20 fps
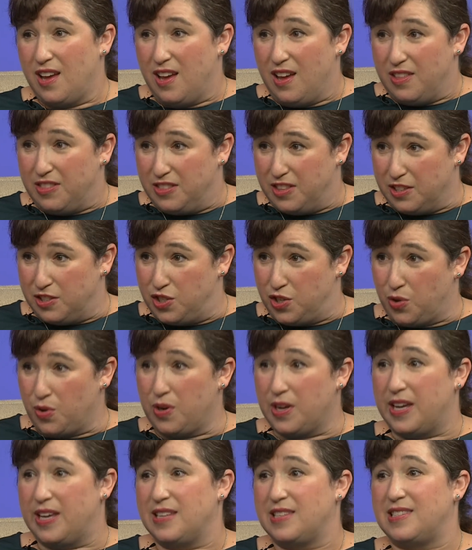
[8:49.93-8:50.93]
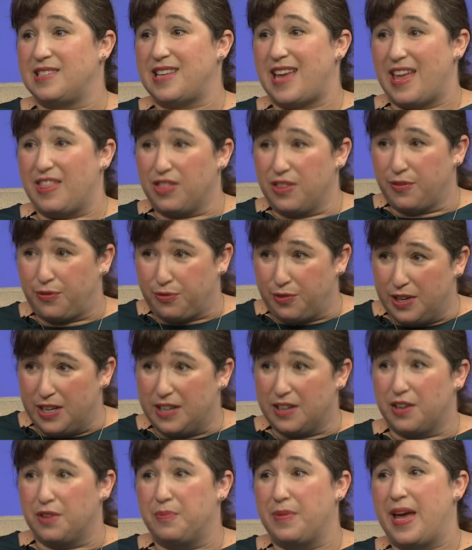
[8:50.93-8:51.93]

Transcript: the choice and the freedom